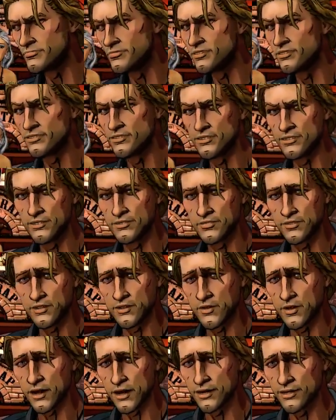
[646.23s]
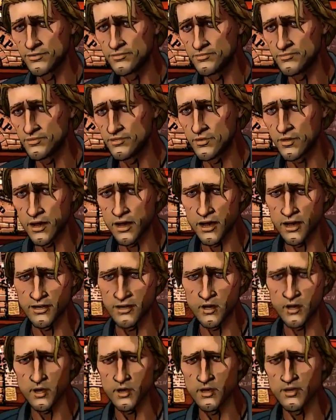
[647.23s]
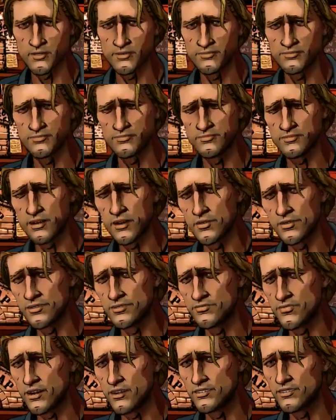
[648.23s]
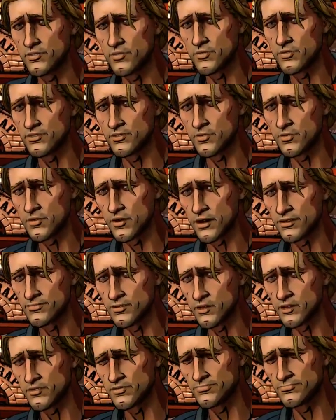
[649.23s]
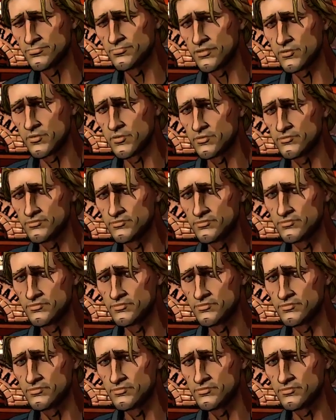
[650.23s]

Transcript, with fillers: has been missing for what? A few days now? And we haven't heard word one about it from anyone.